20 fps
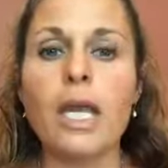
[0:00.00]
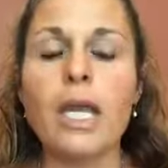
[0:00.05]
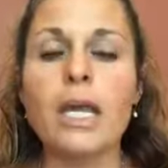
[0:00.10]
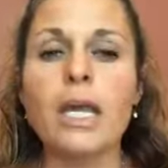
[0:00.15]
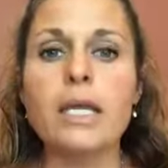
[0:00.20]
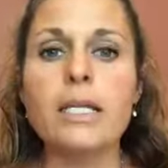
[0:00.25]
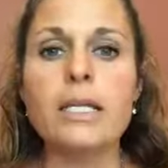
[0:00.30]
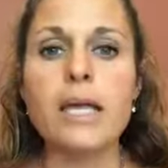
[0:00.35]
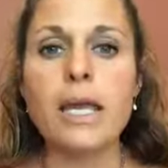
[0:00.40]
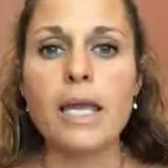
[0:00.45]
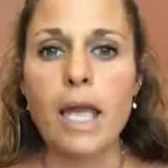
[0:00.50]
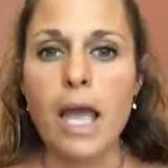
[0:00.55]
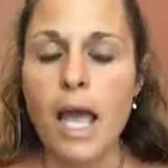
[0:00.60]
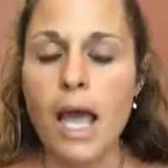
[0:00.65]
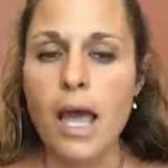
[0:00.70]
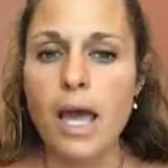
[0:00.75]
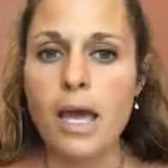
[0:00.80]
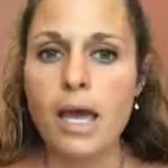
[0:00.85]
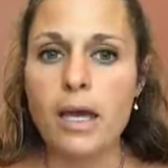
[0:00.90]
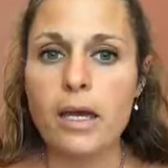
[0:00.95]
And I
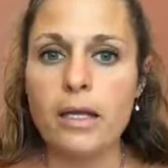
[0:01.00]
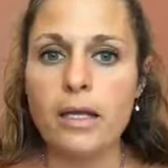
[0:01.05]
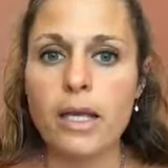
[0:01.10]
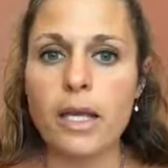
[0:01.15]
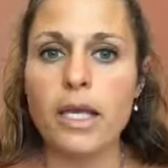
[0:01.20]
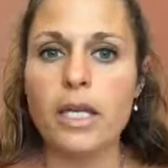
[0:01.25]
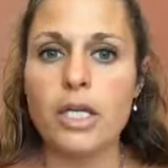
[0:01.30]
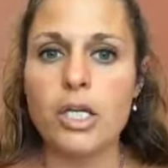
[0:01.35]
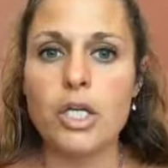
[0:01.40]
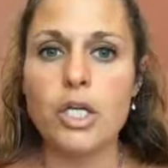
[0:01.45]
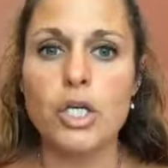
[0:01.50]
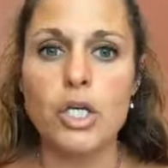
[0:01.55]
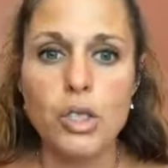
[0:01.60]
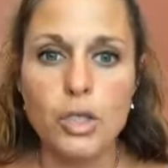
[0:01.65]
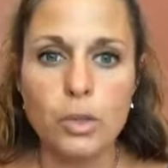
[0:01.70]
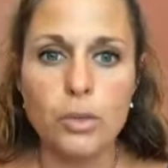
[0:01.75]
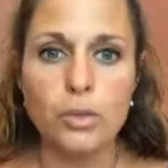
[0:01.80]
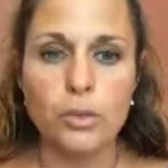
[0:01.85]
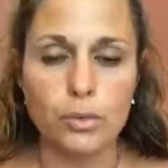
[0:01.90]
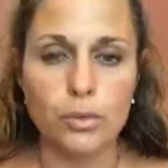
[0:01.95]
had a
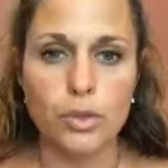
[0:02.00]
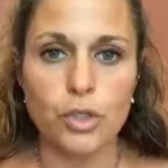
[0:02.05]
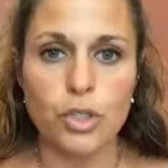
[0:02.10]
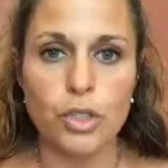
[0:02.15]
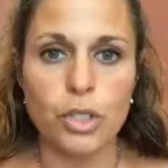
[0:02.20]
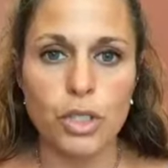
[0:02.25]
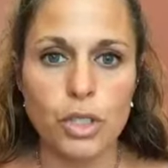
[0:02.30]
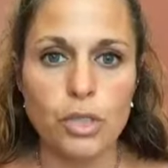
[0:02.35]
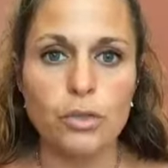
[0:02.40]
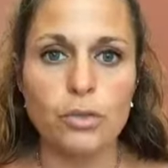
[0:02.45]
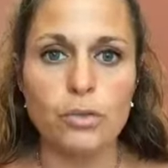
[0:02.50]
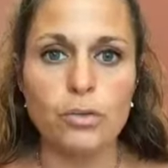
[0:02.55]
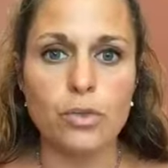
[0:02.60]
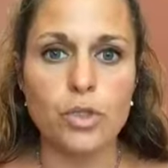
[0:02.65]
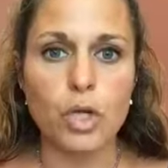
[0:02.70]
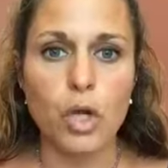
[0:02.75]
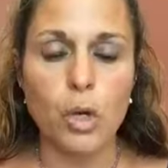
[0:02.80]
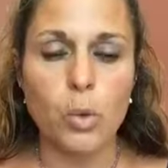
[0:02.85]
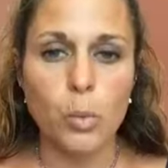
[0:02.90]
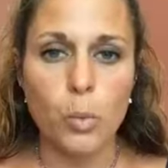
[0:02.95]

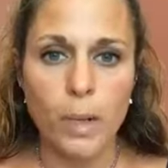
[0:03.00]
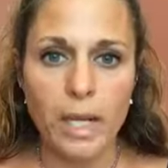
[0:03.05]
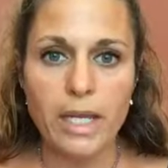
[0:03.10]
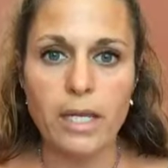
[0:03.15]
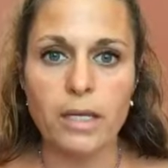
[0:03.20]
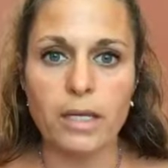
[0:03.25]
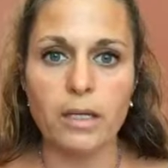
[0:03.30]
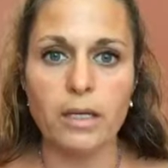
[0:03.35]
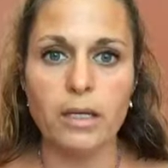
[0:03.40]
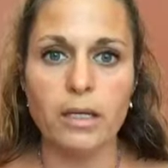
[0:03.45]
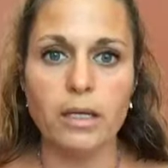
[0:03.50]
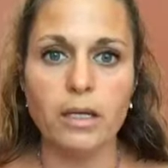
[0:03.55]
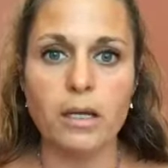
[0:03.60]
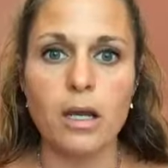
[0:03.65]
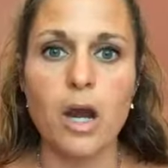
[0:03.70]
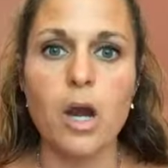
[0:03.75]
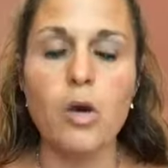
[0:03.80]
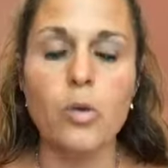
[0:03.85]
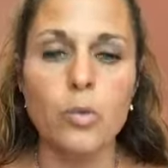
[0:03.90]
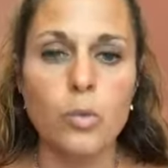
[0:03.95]
huge awakening
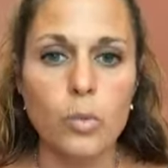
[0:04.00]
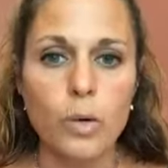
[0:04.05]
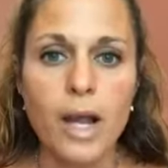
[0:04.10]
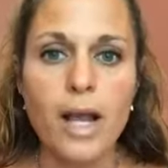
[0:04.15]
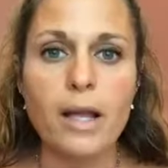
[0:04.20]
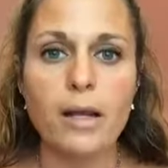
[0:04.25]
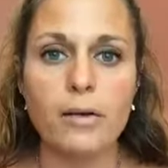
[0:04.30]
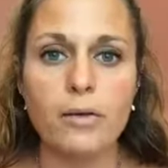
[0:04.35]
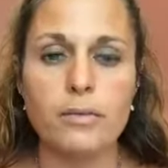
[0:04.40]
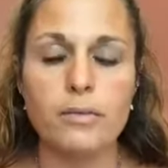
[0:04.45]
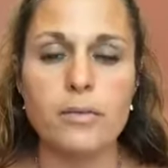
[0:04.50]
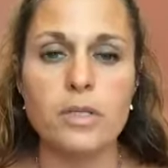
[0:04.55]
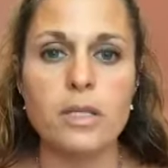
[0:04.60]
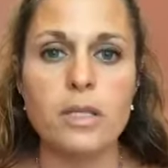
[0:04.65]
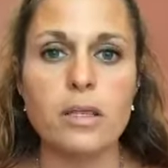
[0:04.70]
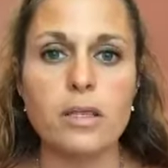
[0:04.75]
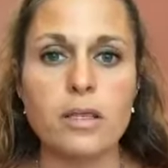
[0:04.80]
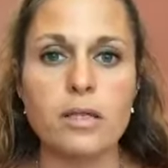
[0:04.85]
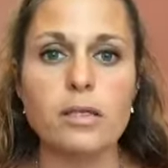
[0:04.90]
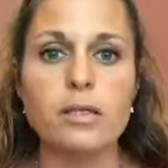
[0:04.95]
around
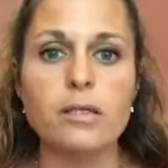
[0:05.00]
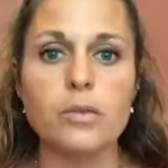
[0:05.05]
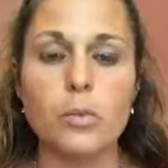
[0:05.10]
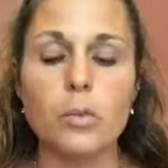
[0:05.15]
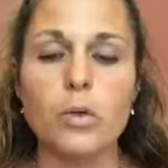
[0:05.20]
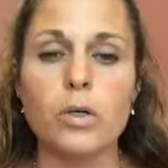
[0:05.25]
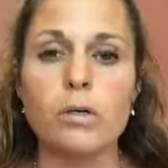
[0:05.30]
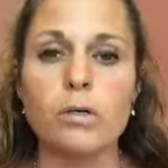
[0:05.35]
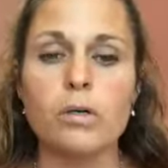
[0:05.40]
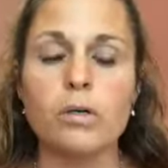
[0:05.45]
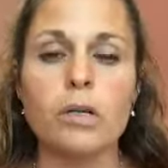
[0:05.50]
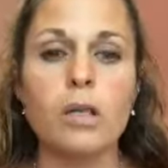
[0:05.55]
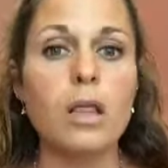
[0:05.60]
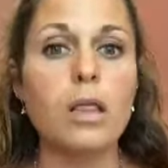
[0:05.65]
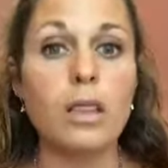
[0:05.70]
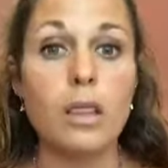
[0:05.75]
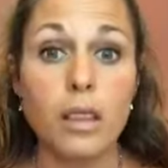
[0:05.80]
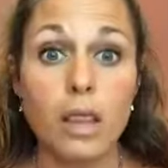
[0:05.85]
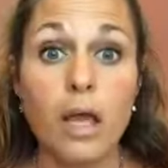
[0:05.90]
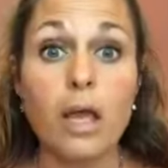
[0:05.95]
this word
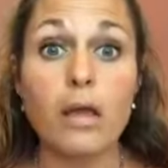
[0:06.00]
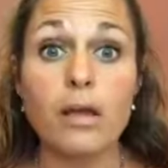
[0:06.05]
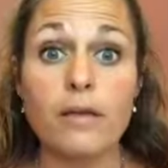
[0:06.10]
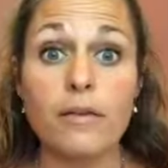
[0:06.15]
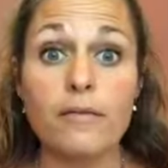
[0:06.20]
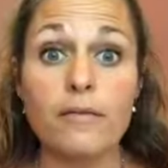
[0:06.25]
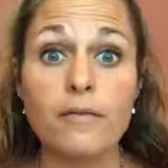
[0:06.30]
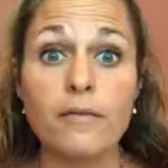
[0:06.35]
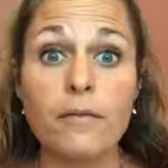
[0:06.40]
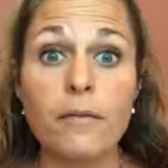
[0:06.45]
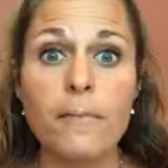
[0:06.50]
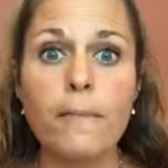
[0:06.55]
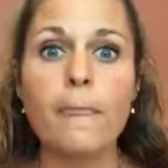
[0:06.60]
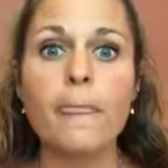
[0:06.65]
love.